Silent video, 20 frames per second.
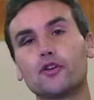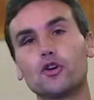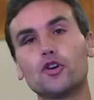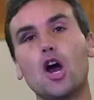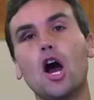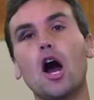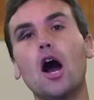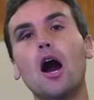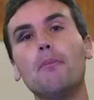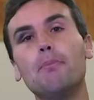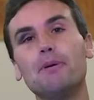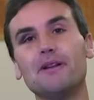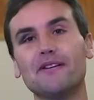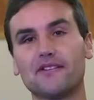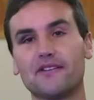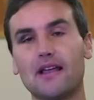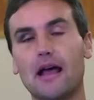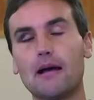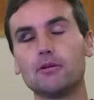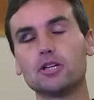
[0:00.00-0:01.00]
are not up and
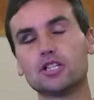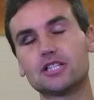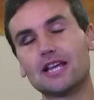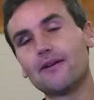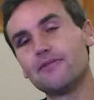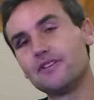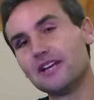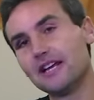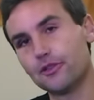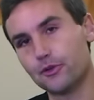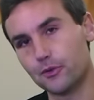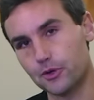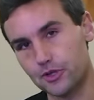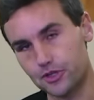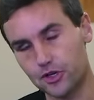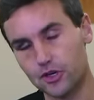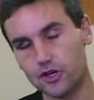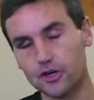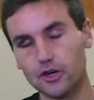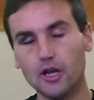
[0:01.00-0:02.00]
established. They have to hit the
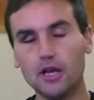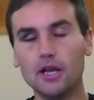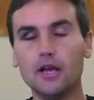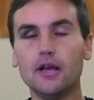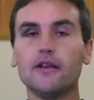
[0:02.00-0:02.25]
return.